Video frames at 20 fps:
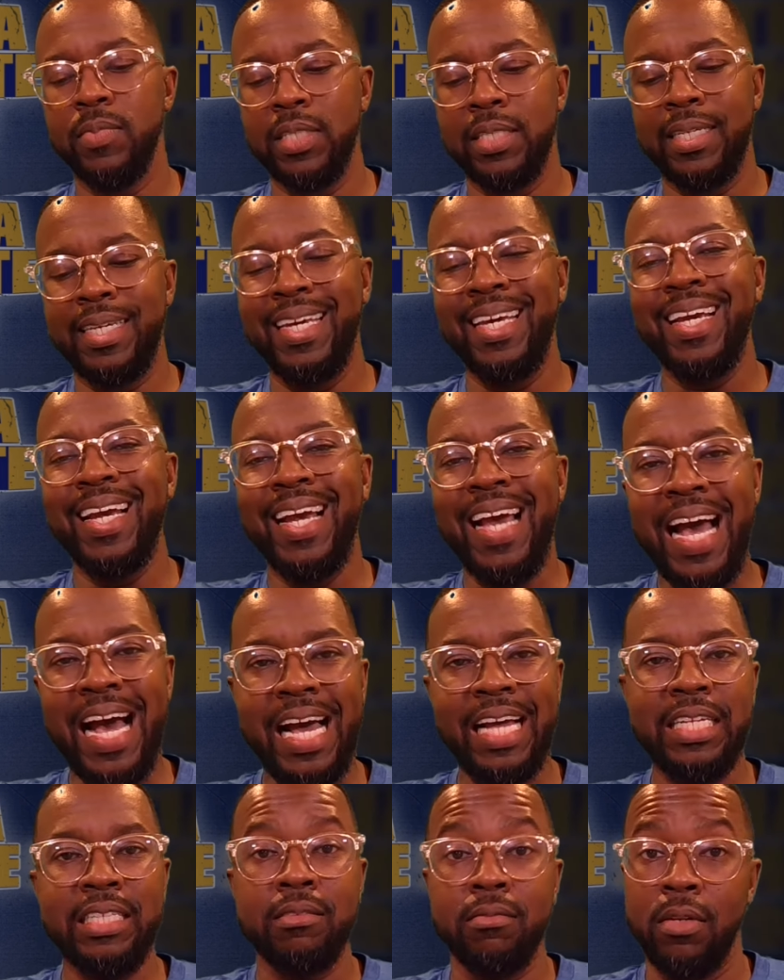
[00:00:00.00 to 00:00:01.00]
get
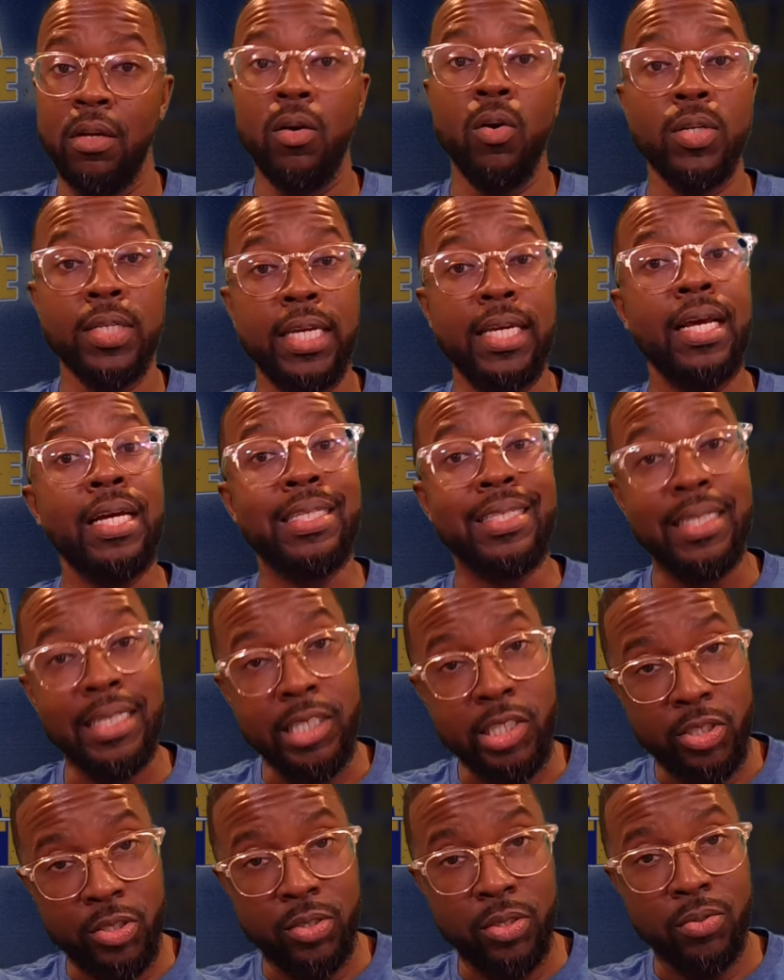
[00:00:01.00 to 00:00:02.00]
guys or get
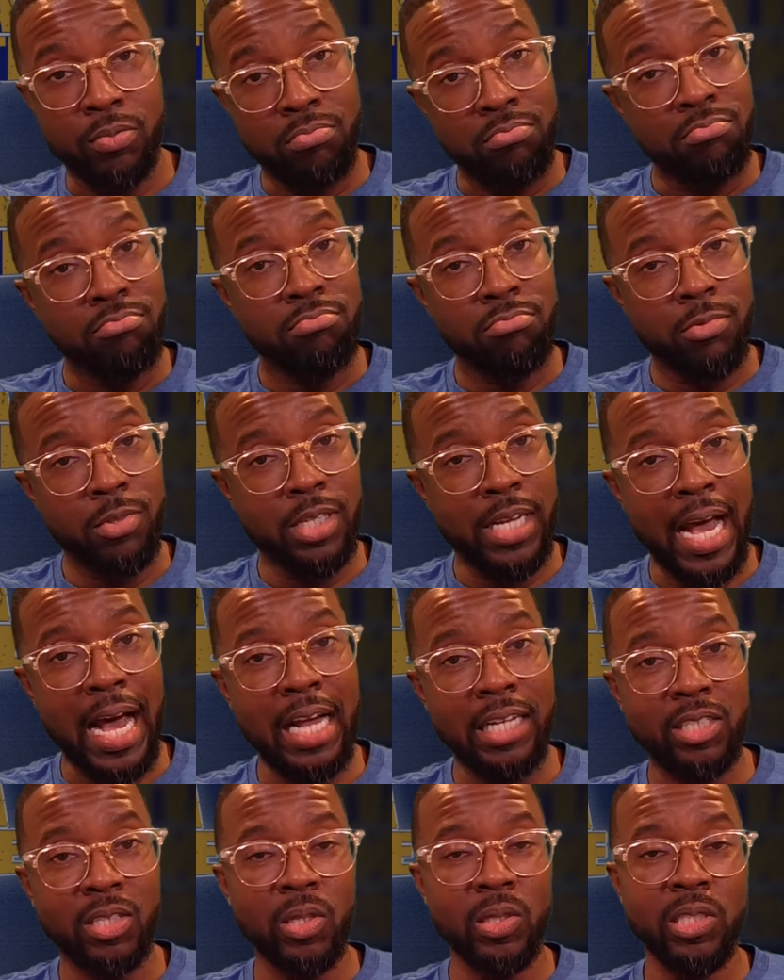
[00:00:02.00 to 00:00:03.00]
additional
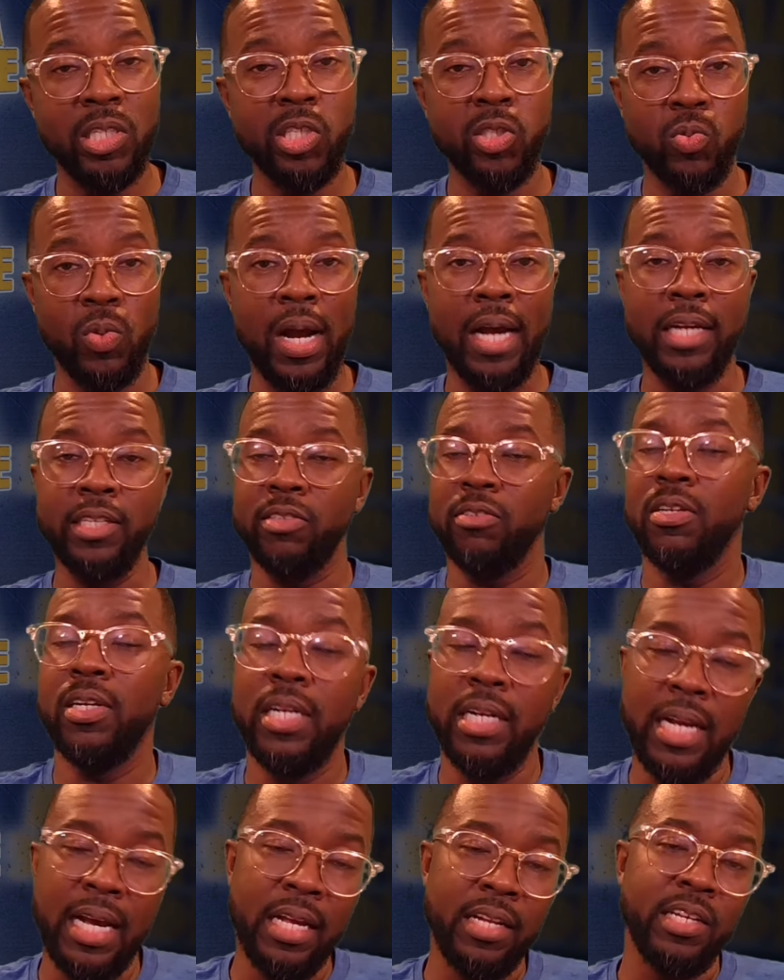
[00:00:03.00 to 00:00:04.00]
guys on this roster.
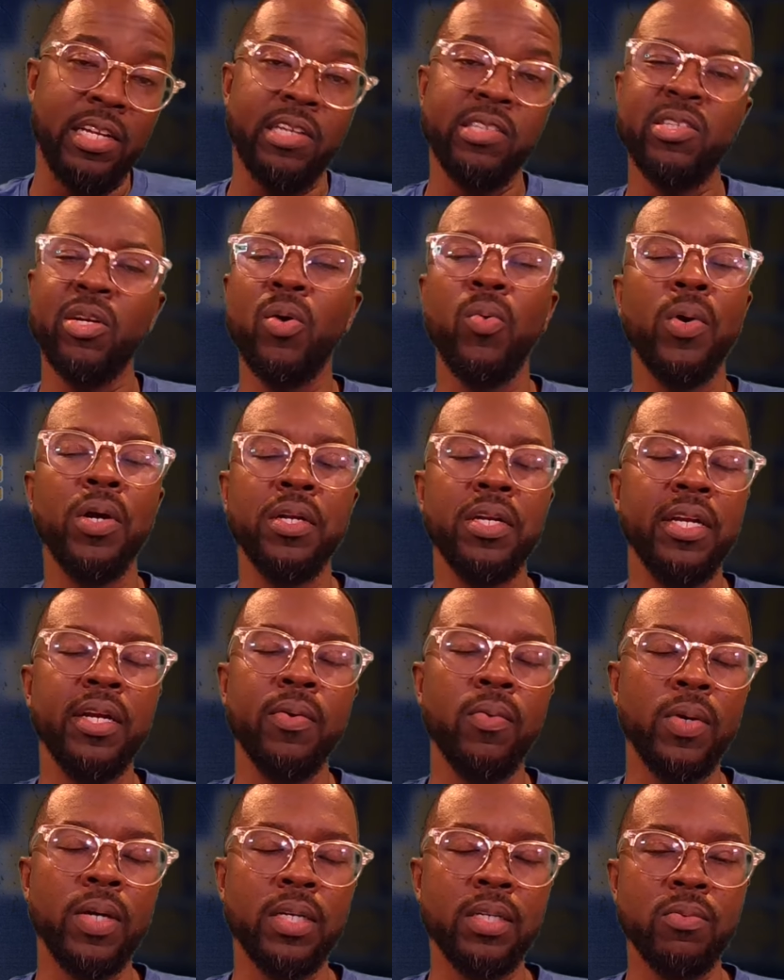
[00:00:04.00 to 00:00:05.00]
They're nowhere near
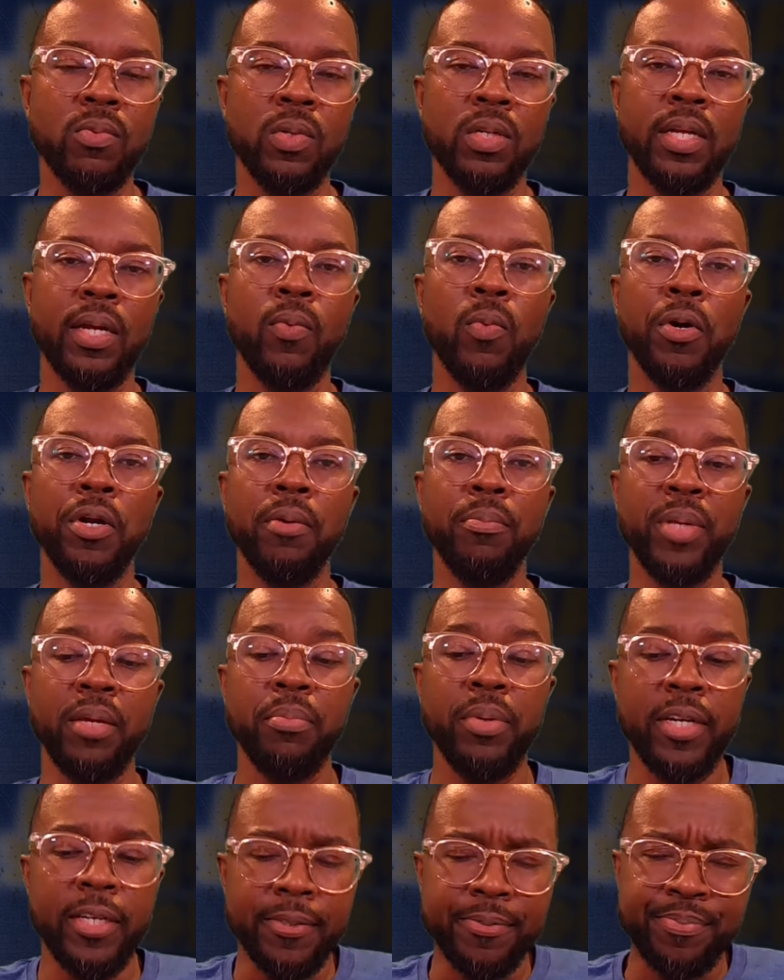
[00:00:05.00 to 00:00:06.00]
where they want to be.
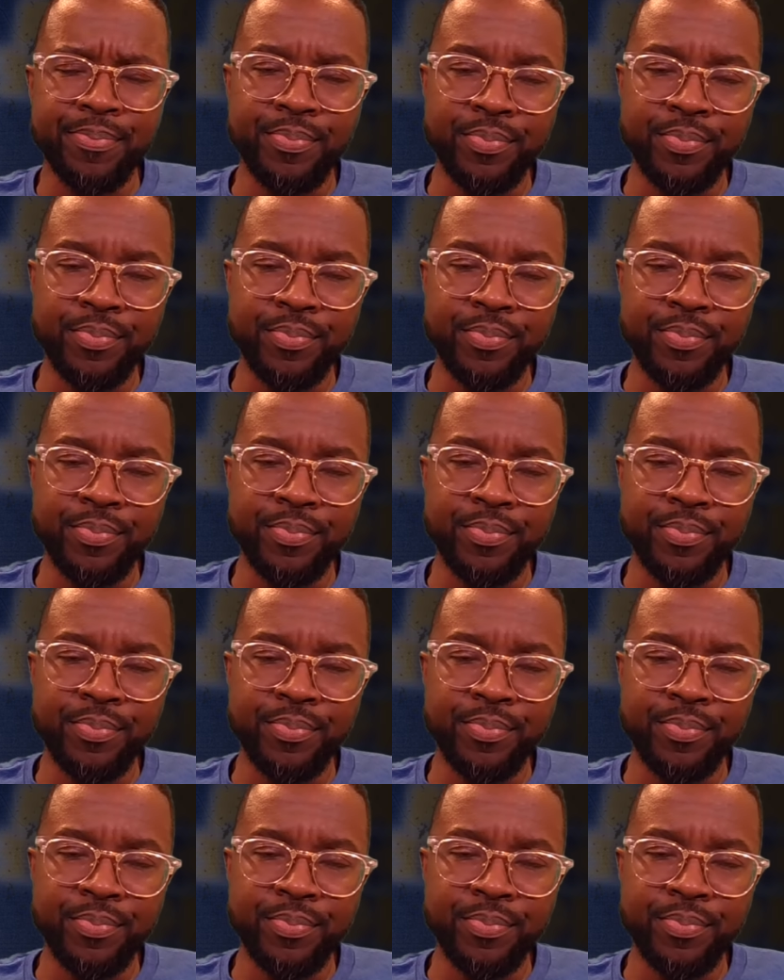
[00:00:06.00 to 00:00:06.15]
But